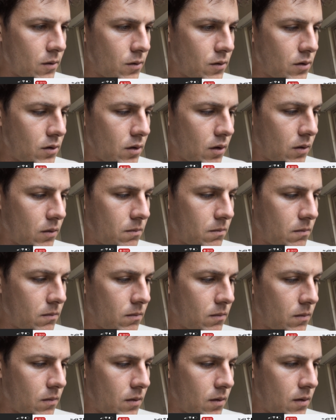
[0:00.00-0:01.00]
So
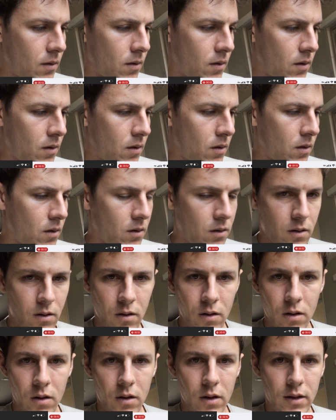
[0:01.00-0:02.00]

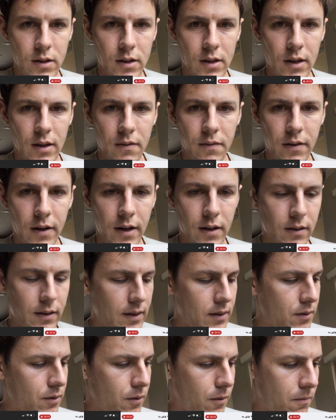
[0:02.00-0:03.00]
let's see the final
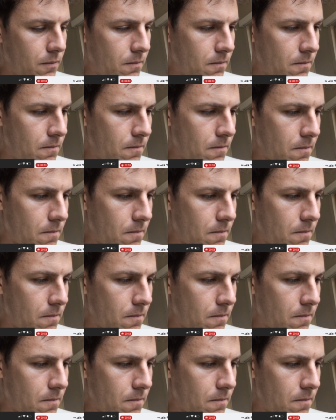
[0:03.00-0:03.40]
answer.